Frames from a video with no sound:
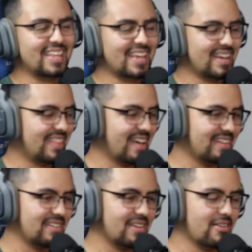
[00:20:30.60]
Yeah,
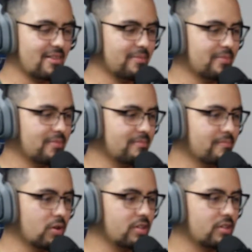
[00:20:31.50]
that
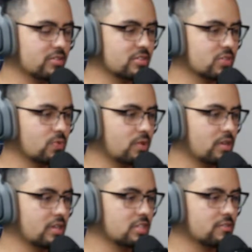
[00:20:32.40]
Marley goes to this
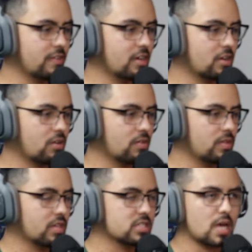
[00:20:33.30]
one in Savannah called
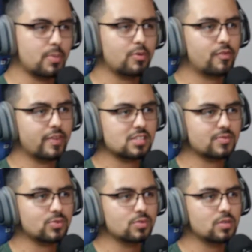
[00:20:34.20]
the Stopover
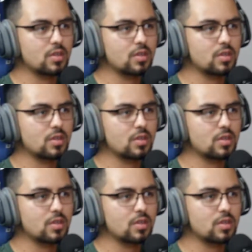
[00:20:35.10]
Festival.